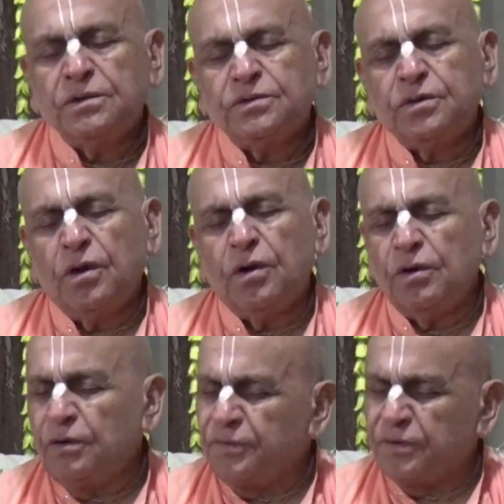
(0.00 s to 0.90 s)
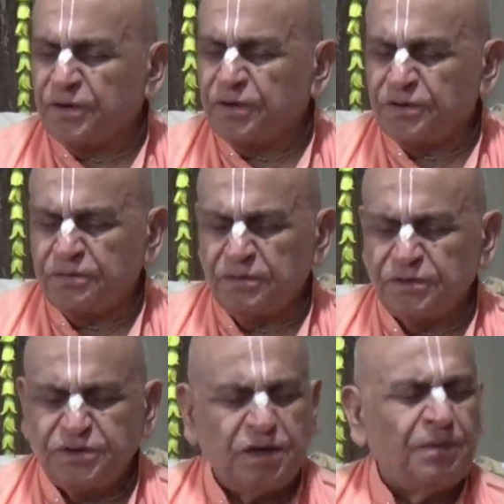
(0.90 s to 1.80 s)
So if
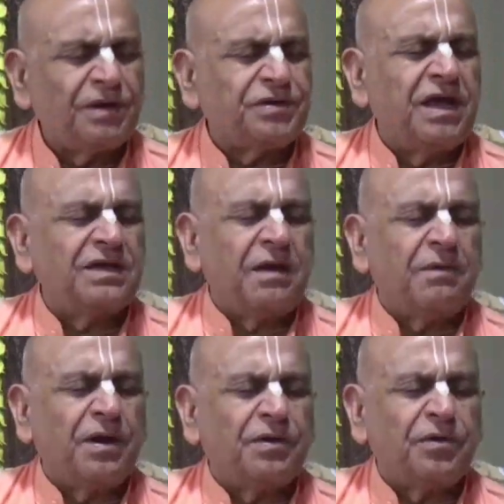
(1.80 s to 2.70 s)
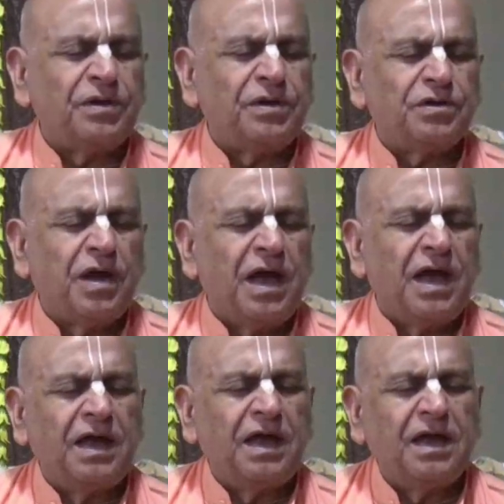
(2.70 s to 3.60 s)
Jiva says, I want to
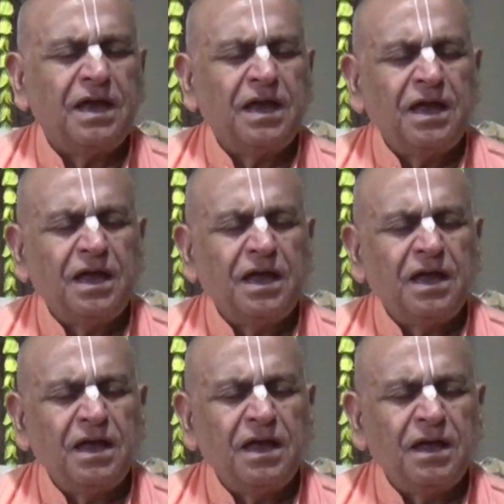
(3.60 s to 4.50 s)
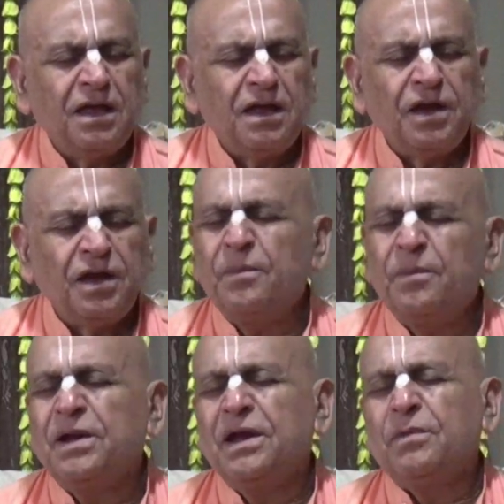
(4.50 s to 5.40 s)
enjoy
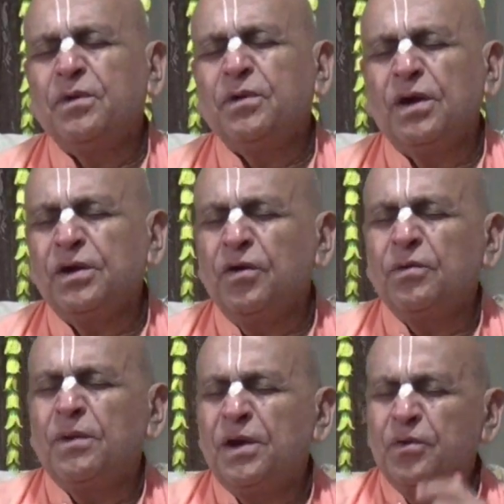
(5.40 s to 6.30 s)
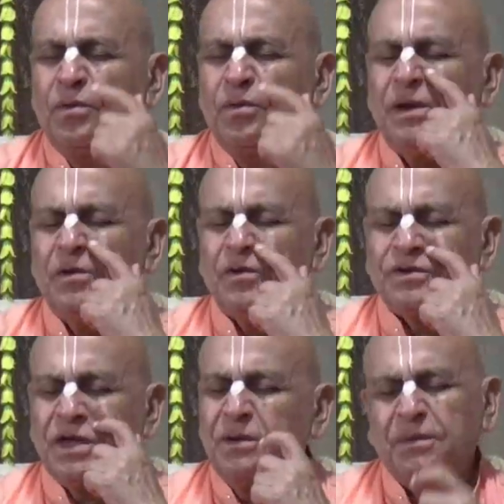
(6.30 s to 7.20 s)
independent of you, I don't want to be your
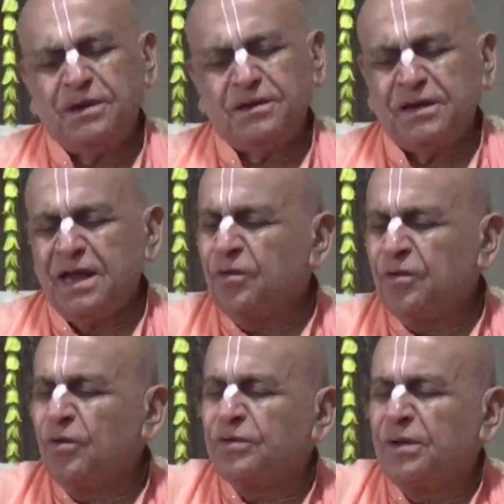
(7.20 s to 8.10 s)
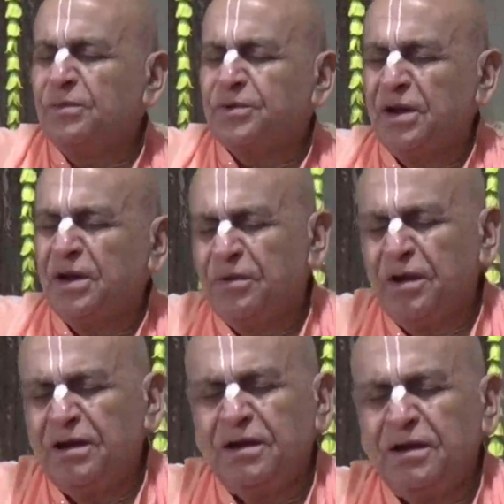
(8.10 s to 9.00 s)
servant, then go to the material
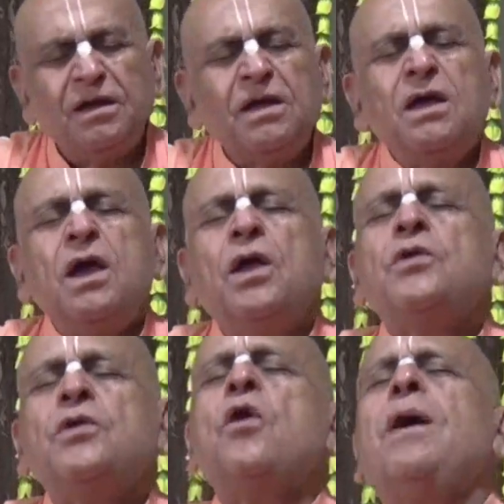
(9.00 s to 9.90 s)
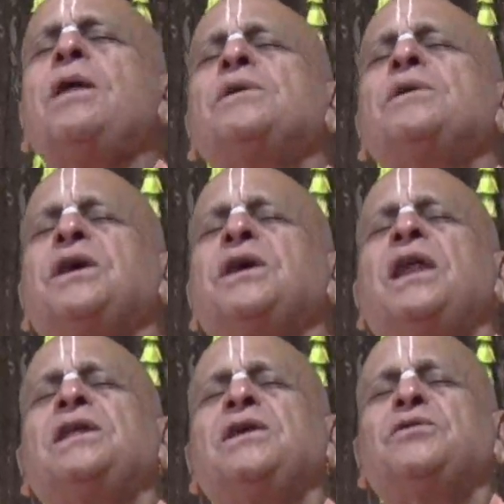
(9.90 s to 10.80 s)
world. Nobody will say
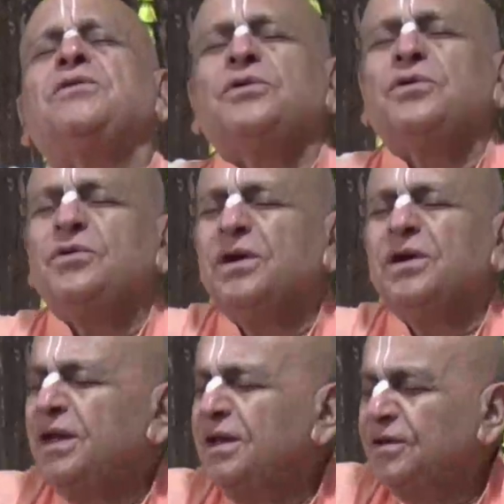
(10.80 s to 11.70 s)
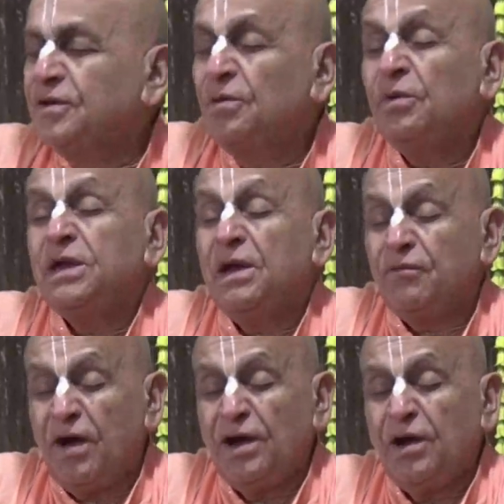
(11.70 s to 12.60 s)
anything to you here. So we have
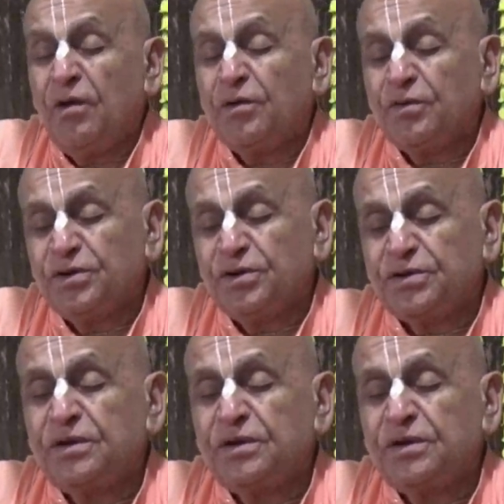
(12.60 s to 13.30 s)
fallen down to this